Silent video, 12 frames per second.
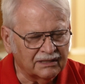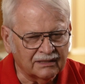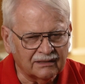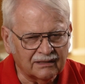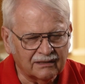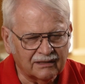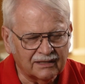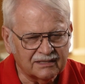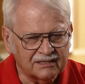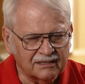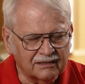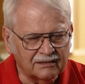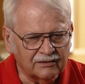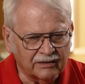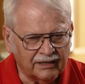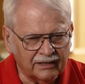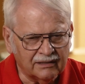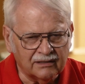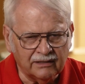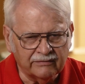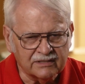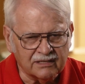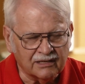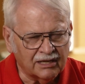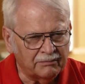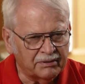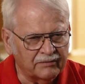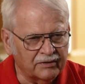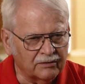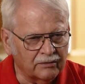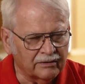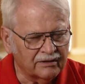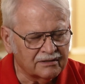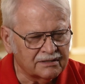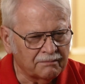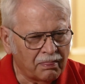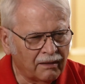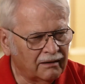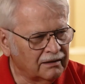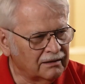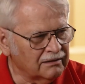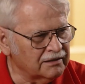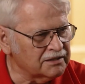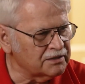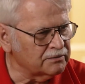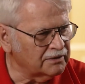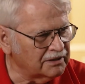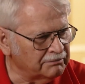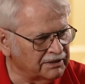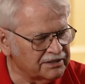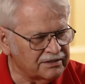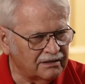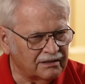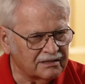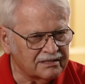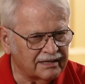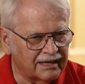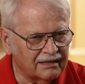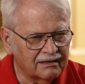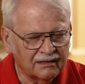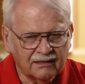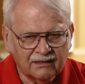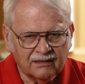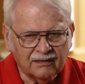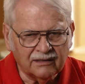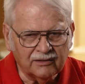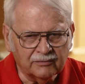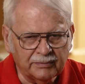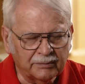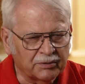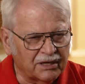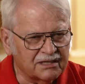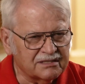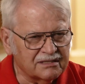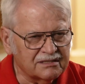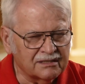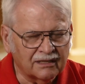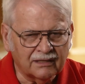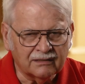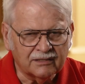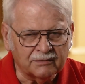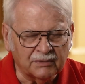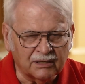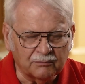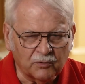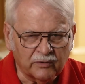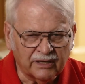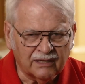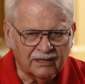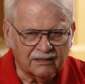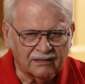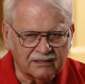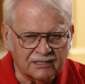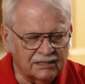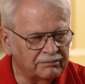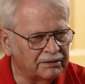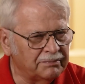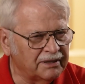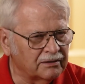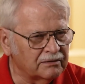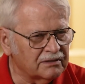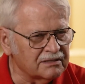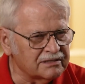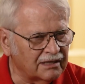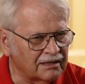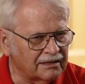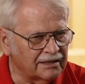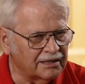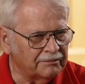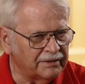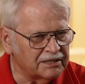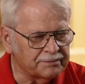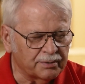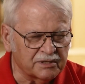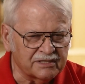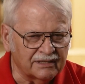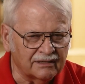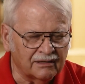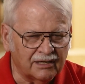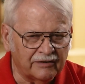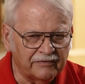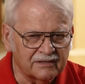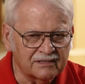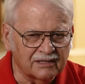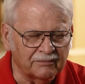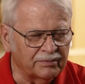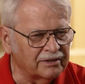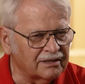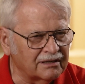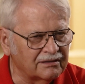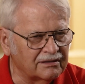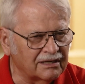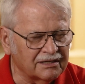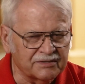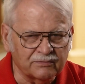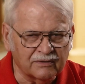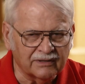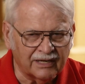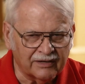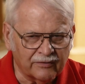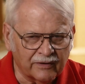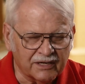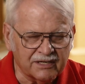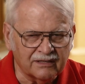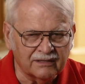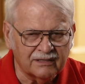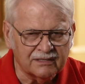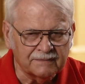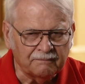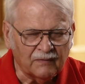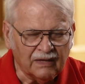and uh, they said, "Okay, leave us a copy of your orders. This is where you mess all is at. You'll be processing in tomorrow morning at the CBPO Consolidated Base Personnel Office." They pointed us where that direction is,